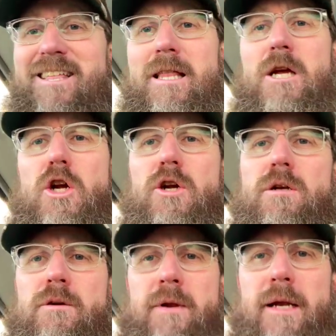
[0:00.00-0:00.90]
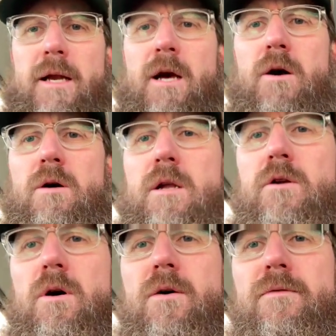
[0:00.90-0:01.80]
they're hurting right now. I don't
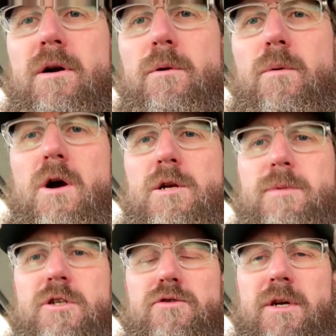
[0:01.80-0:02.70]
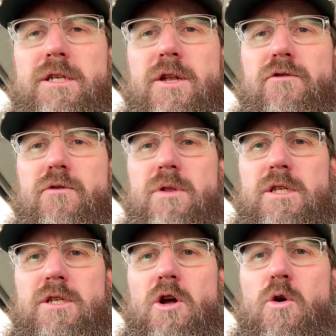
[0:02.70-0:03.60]
know how far we walked, but trudging through the
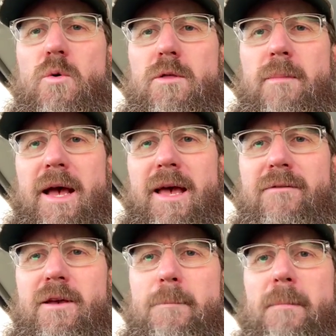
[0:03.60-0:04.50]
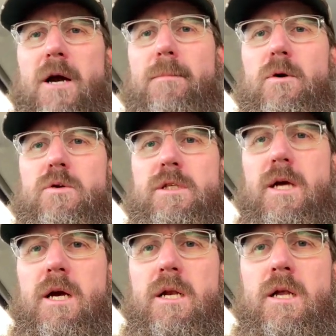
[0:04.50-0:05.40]
snow with my heavy muck boots
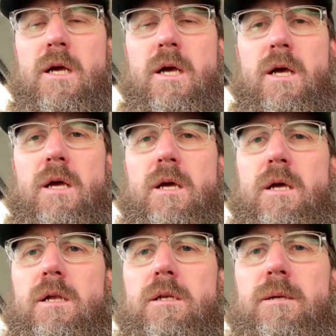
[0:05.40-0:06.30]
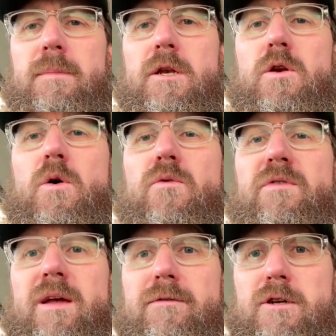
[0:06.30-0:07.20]
on did me no
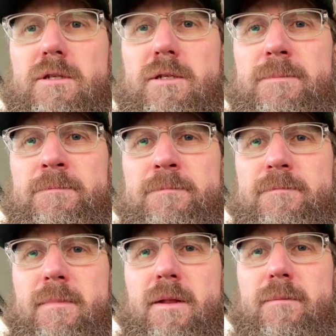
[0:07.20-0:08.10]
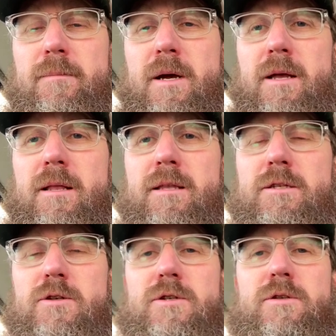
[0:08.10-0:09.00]
favors. But
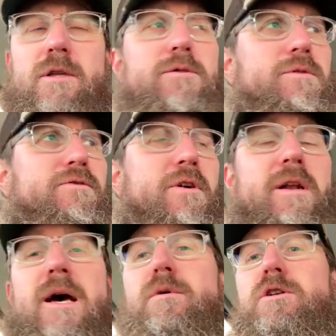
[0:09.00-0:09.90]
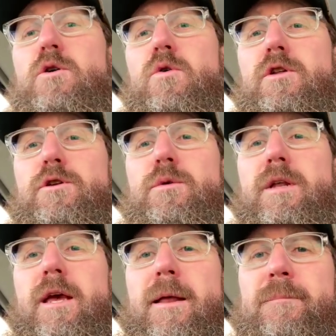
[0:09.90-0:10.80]
this was fun. I would totally do it
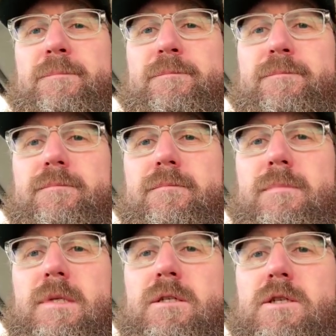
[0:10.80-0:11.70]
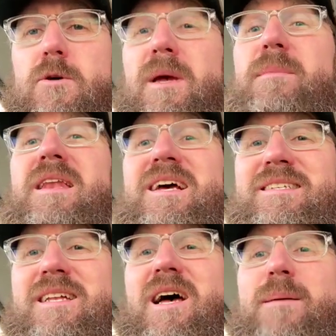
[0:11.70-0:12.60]
again. So maybe
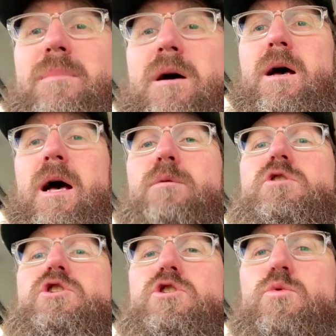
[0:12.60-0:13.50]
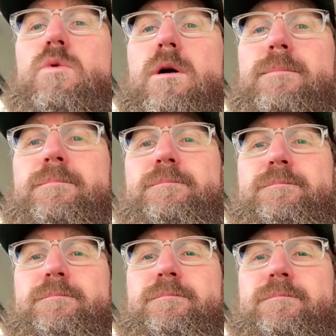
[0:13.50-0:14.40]
next time I will shoot one.
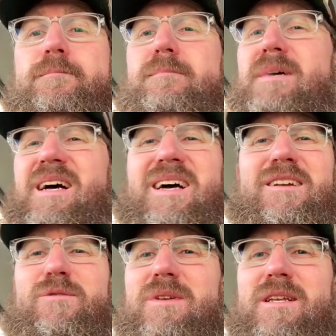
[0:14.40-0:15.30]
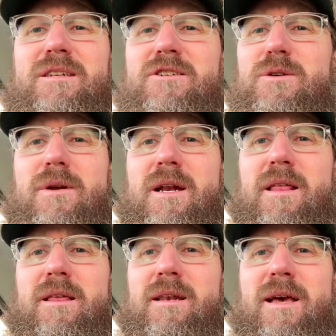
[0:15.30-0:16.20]
I don't need to shoot
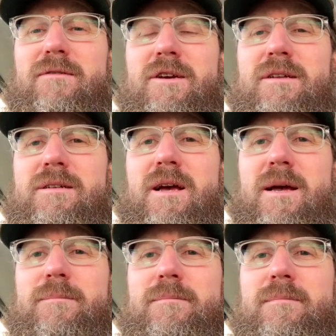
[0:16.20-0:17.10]
anything to have a good time.